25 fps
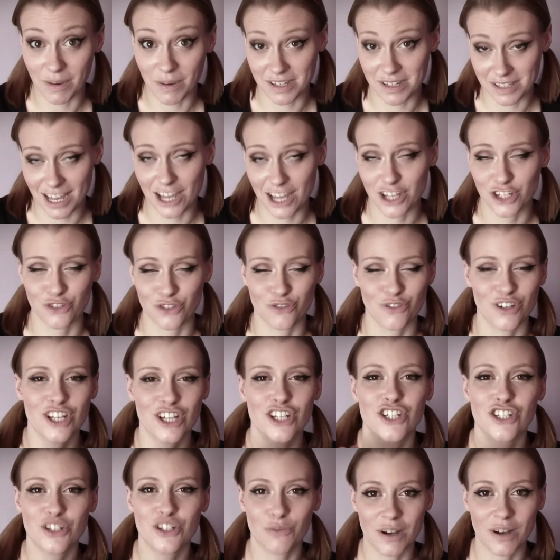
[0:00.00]
my stationery,
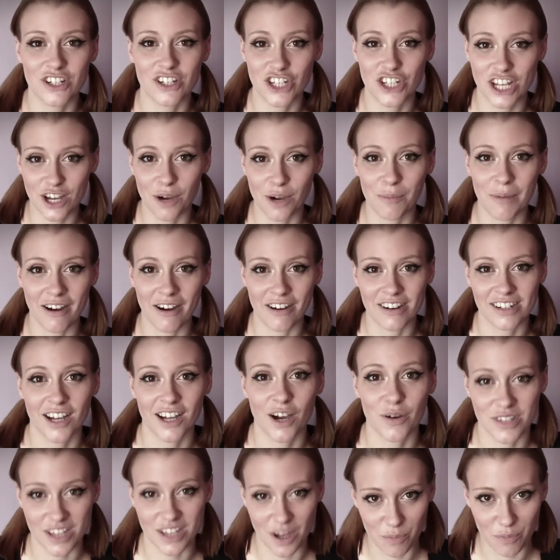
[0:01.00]
when she got married and
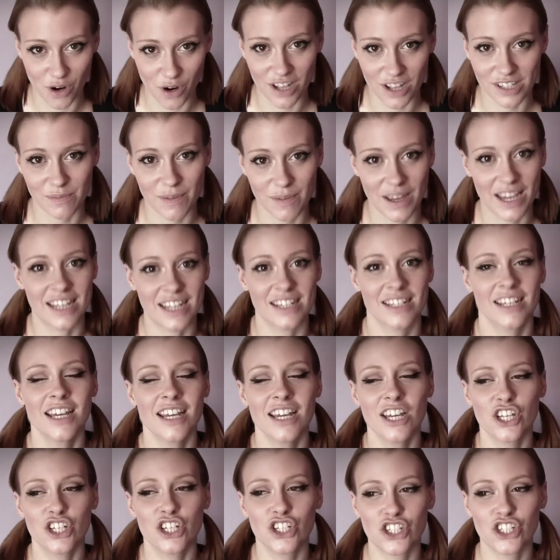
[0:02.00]
I was her bridesmaid,
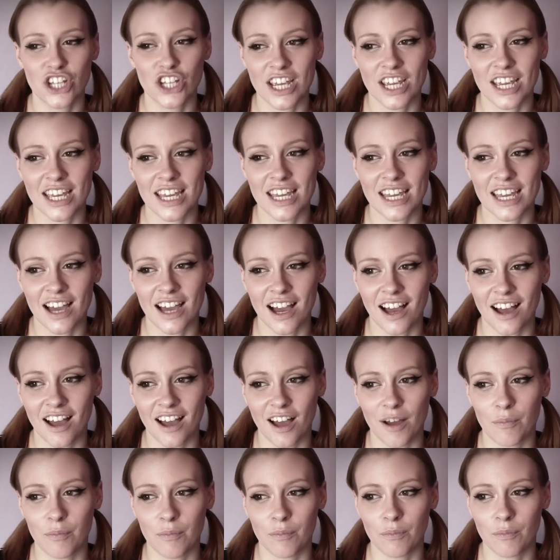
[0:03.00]
she
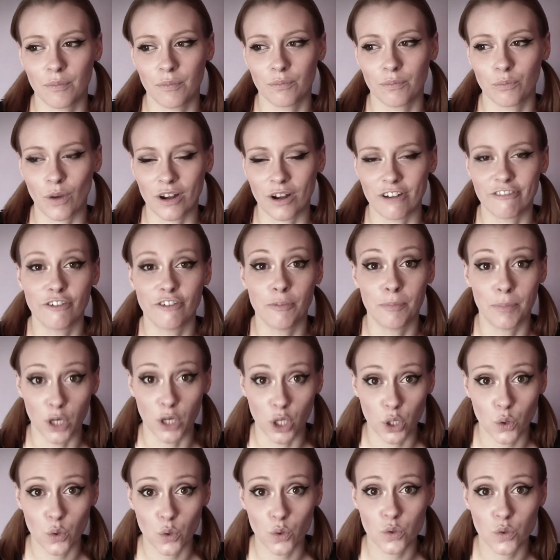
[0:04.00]
went for
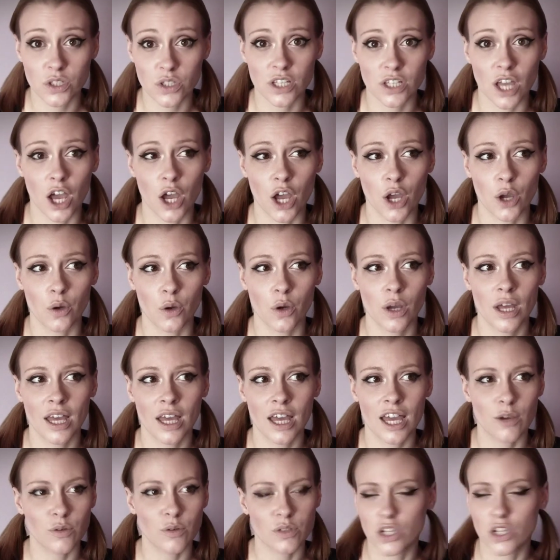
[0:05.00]
blues. So
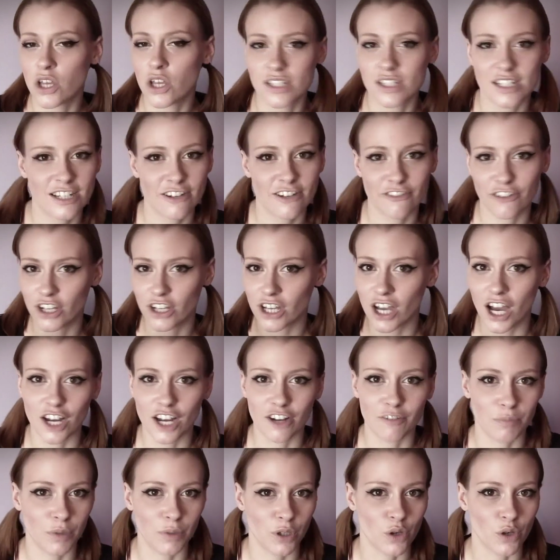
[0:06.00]
it was lots of different
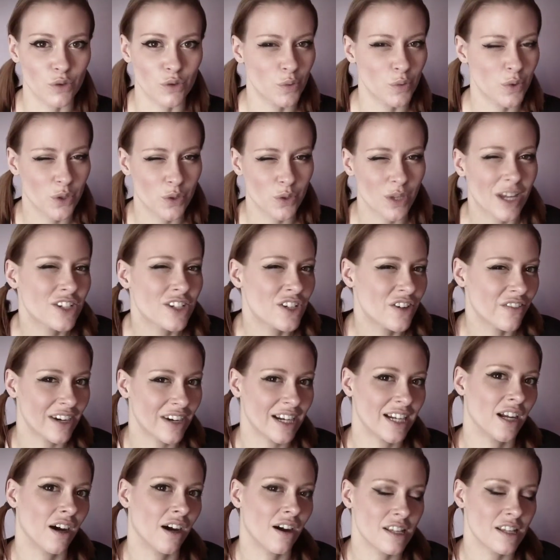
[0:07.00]
kind of blues, which was actually
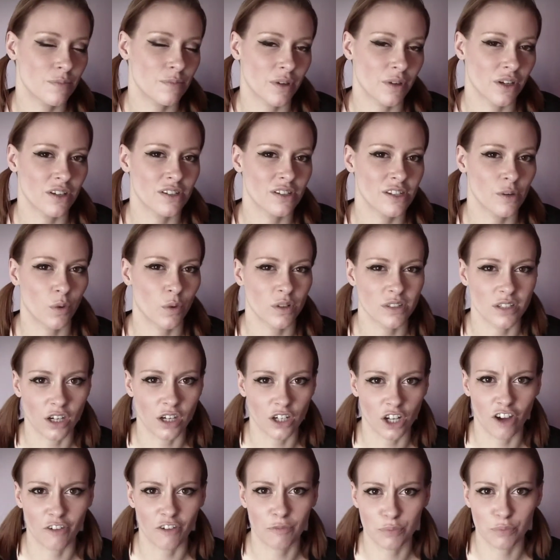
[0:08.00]
really nice because there wasn't a
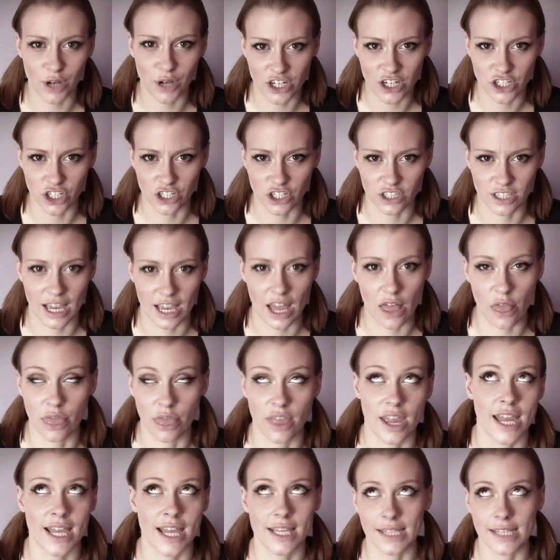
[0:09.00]
lot of pressure to get
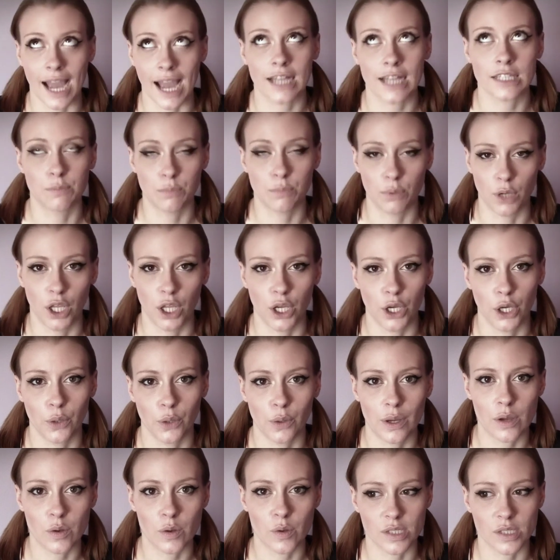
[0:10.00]
the exact blue.
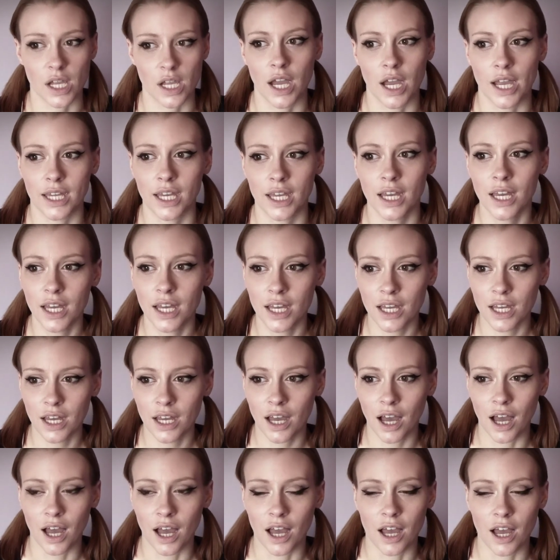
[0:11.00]
It was like,
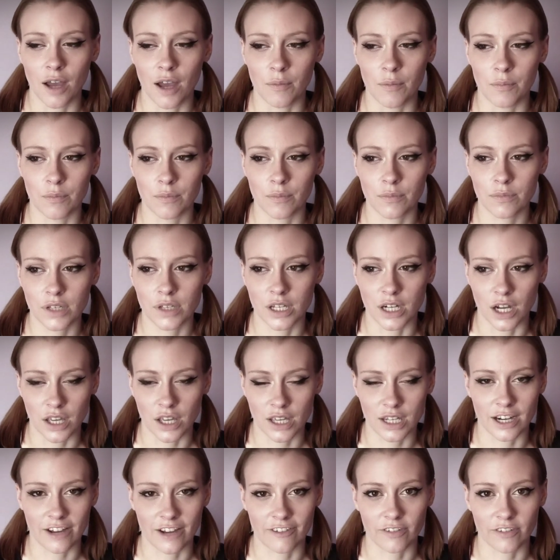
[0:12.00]
you know, you
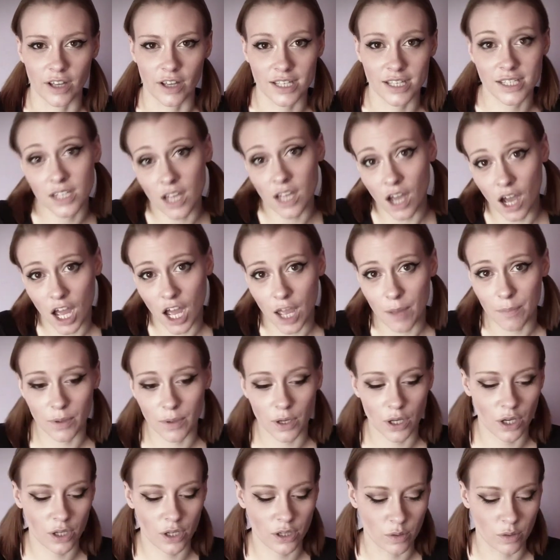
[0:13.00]
could have like sky
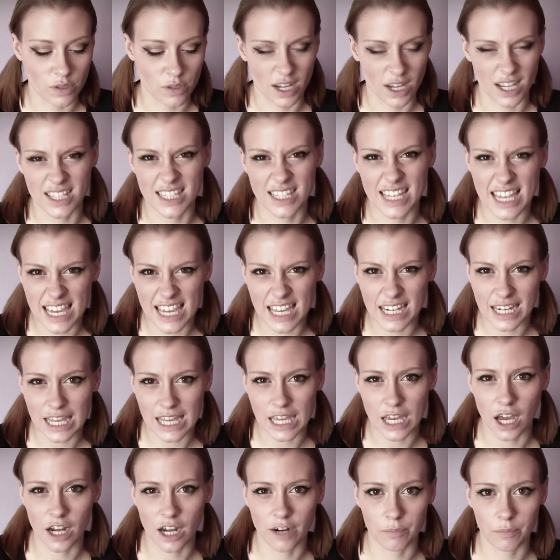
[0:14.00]
blue, there was like a
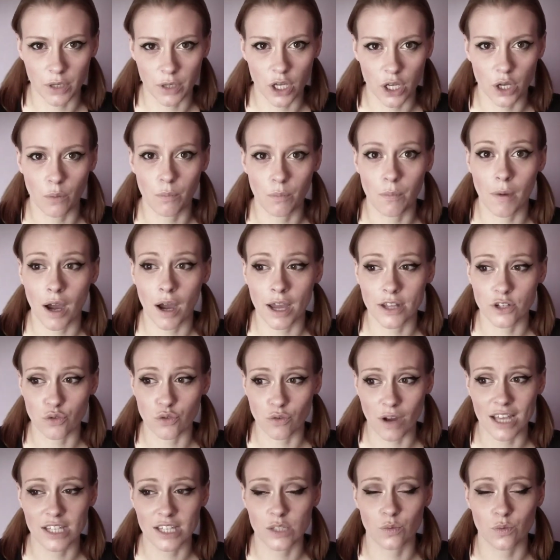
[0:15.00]
tealy kind of blue. My
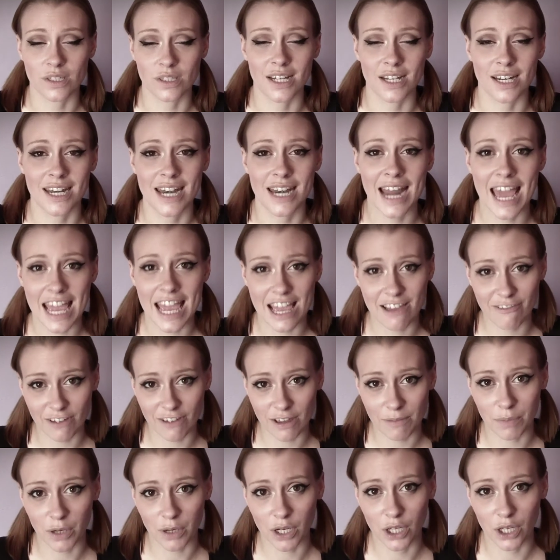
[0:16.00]
dress was a
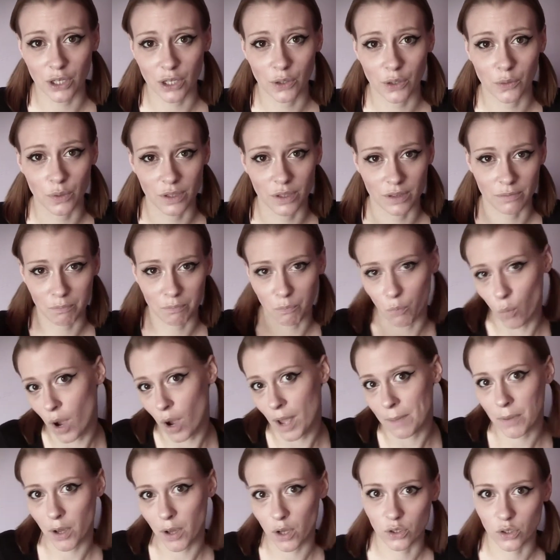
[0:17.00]
navy blue with
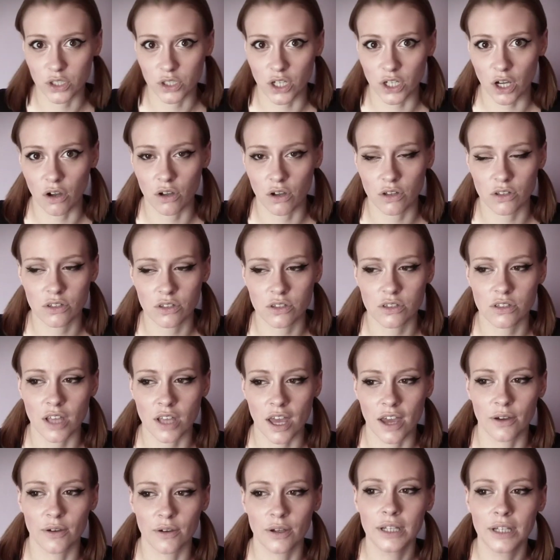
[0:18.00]
white polka dots.
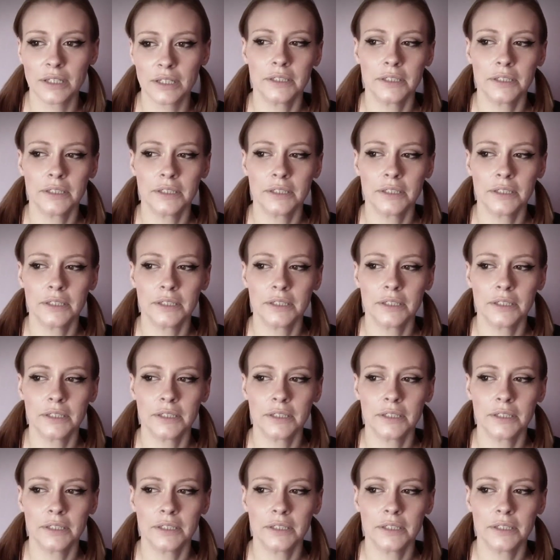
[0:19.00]
So